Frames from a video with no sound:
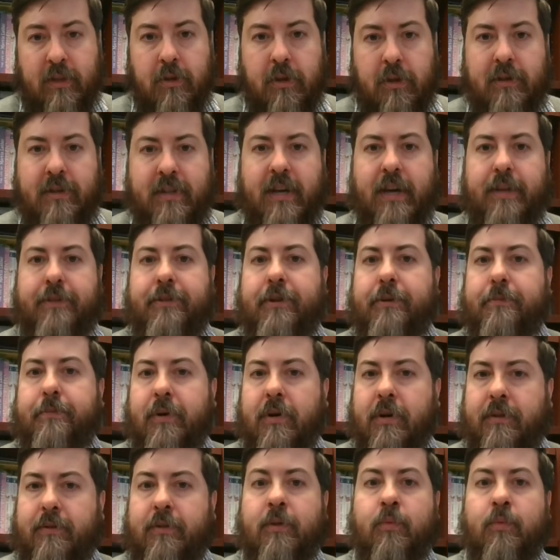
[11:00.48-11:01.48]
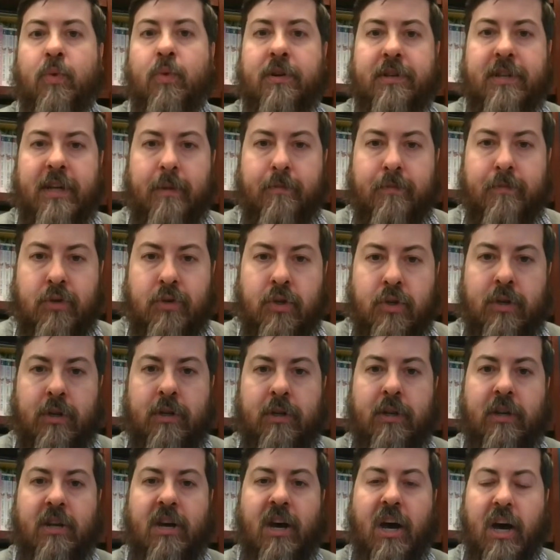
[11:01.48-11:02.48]
looked at the book, The
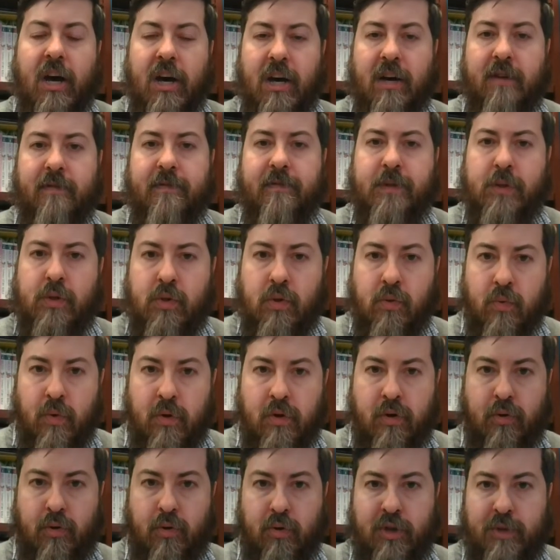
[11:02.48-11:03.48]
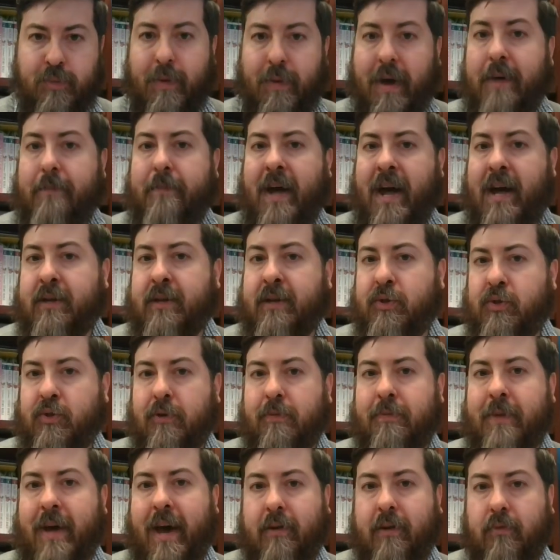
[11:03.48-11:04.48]
Redemption of Scrooge by Pastor
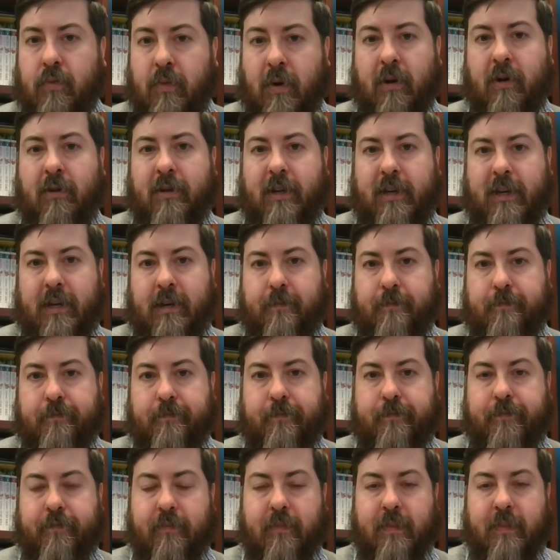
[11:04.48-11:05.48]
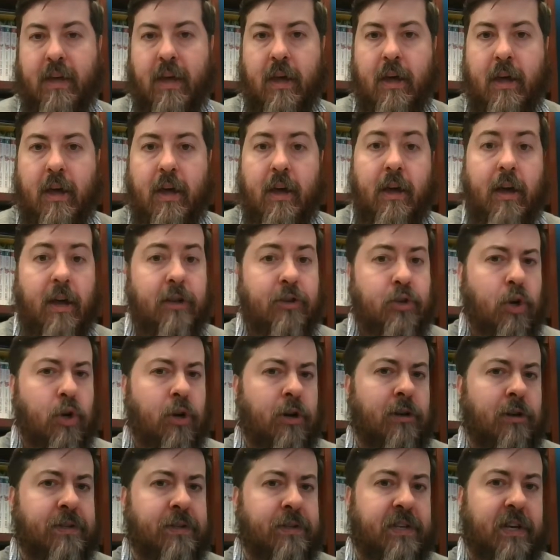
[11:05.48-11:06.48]
Matt Raleigh. And
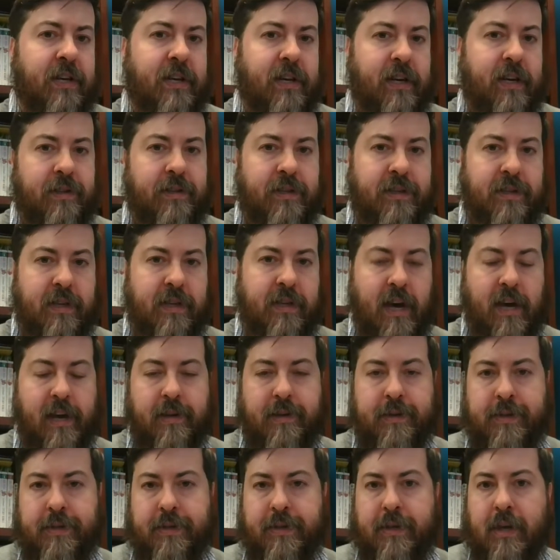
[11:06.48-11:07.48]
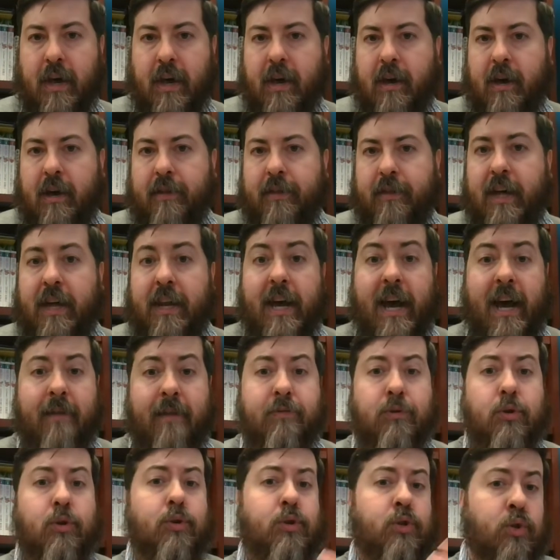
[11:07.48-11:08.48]
Charles Dickens says that
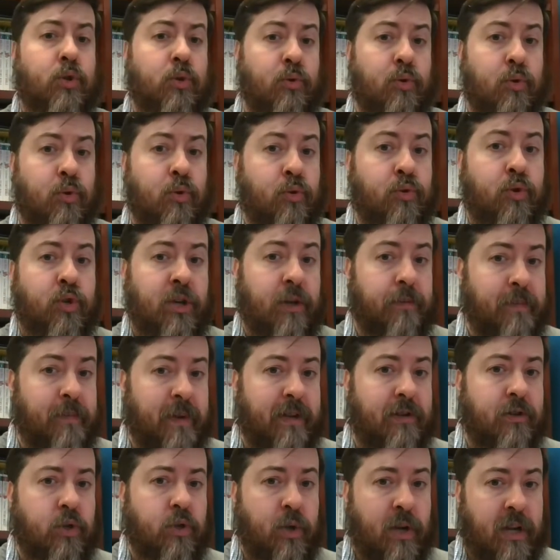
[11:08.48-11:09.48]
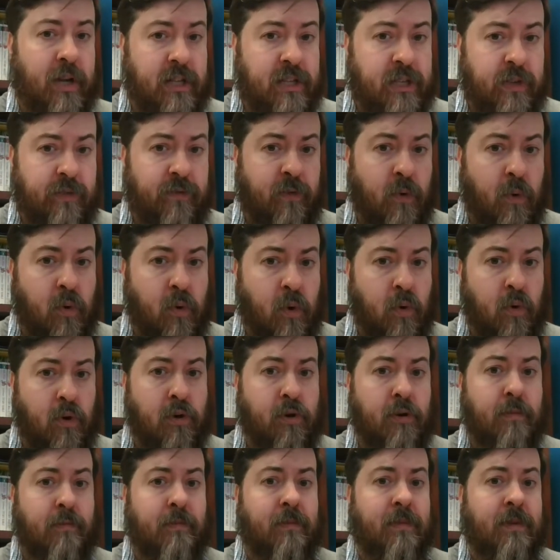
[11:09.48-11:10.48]
after Scrooge had been
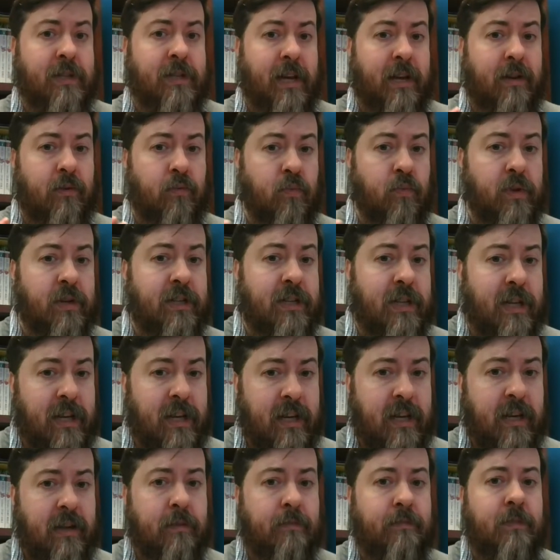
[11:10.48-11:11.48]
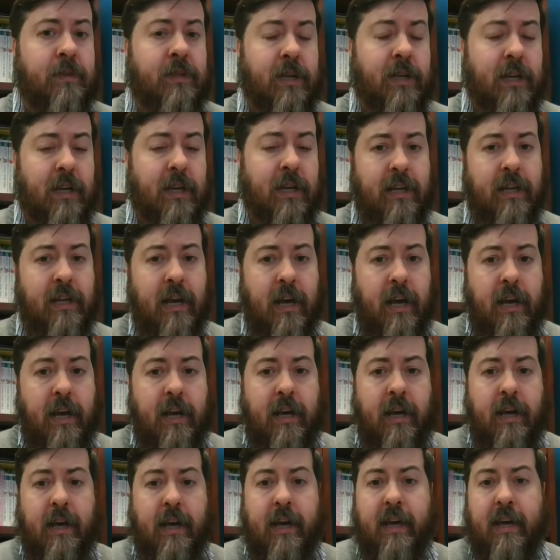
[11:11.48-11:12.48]
transformed and redeemed in
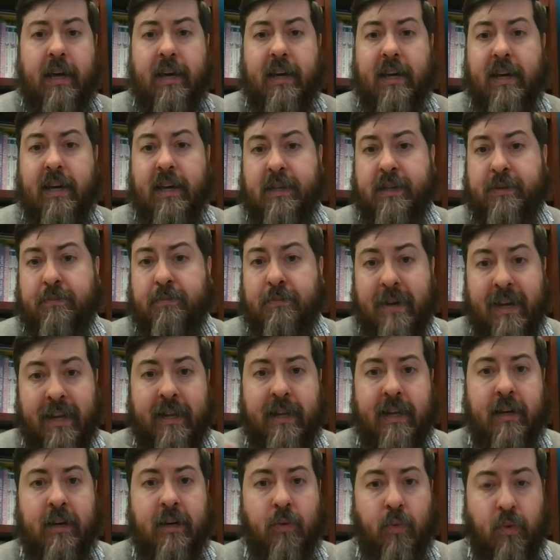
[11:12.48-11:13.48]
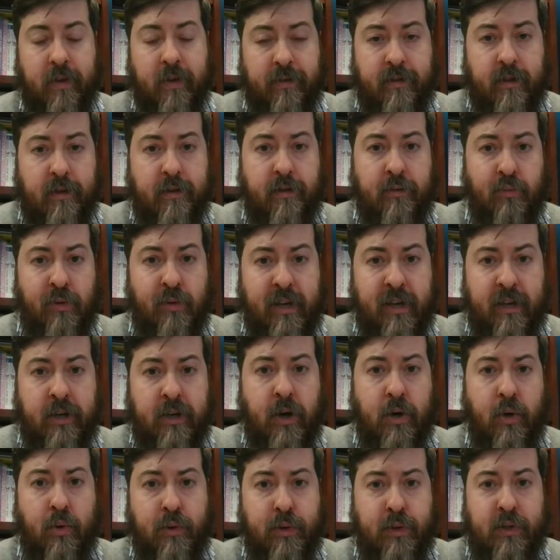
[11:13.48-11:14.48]
his meeting with the three
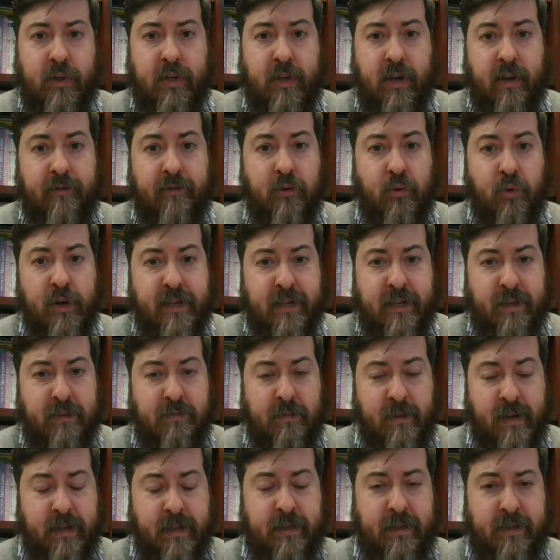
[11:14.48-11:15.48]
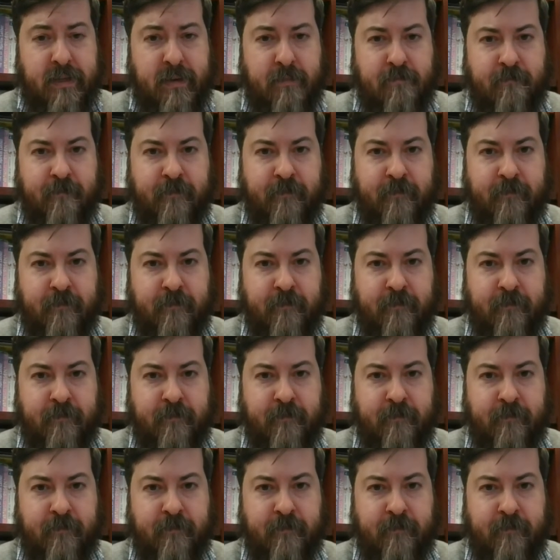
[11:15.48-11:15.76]
ghosts of Christmas,